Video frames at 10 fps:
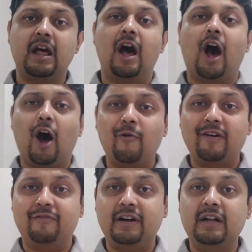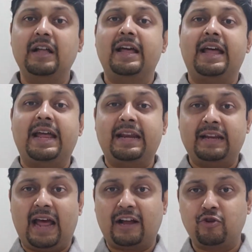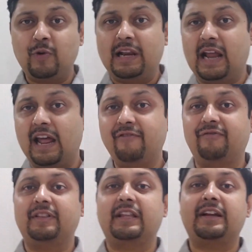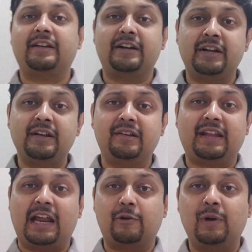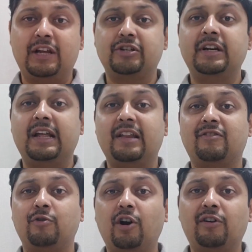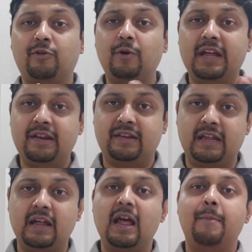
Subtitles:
However, in actual life, the returns calculation is not so easy,